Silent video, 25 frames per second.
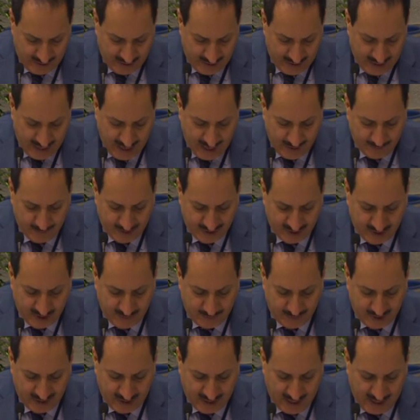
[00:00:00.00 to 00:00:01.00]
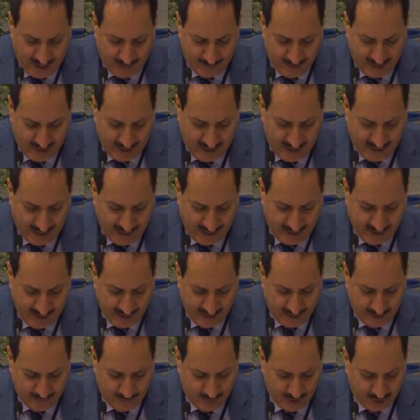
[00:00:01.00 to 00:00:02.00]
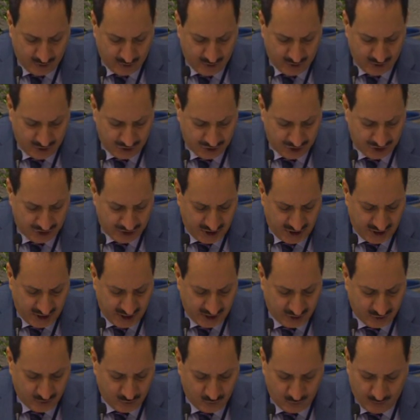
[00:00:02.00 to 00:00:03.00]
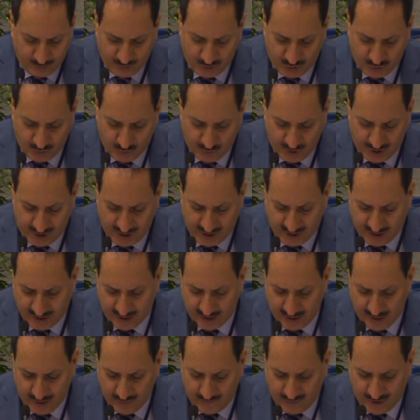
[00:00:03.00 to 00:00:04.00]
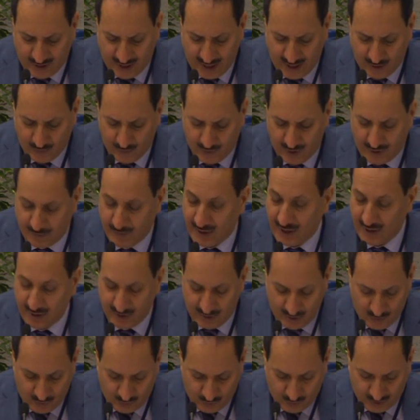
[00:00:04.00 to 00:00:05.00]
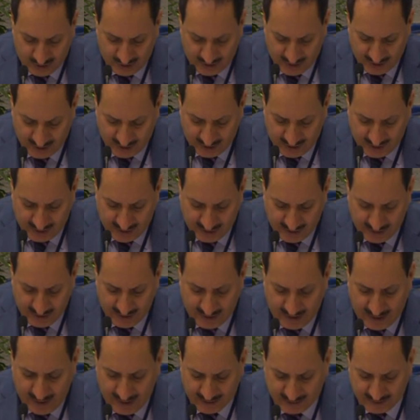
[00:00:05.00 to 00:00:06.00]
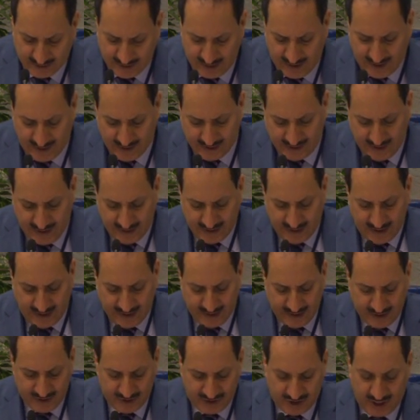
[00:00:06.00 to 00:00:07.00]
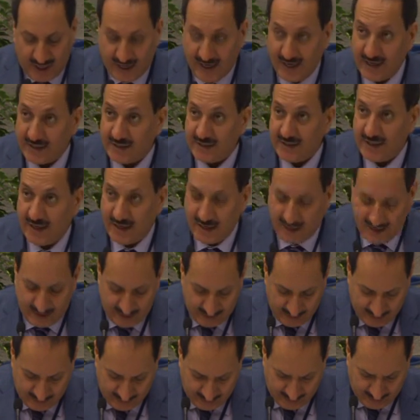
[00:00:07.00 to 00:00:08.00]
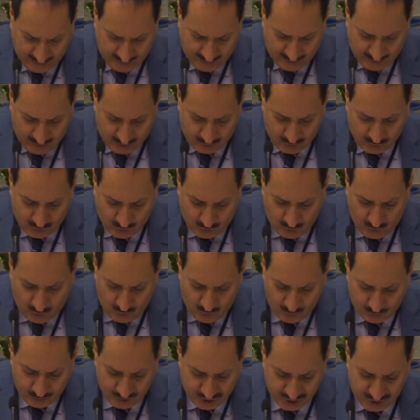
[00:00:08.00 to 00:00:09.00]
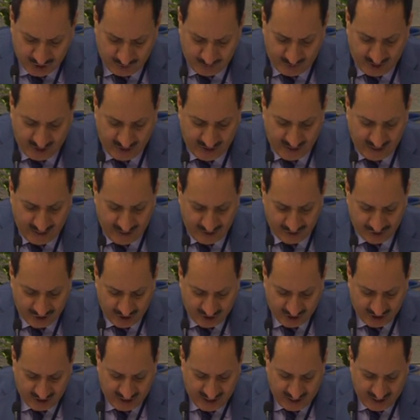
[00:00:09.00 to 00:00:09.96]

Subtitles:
Spreading a culture of culture and diversity is necessary. In fact, globalization and new technology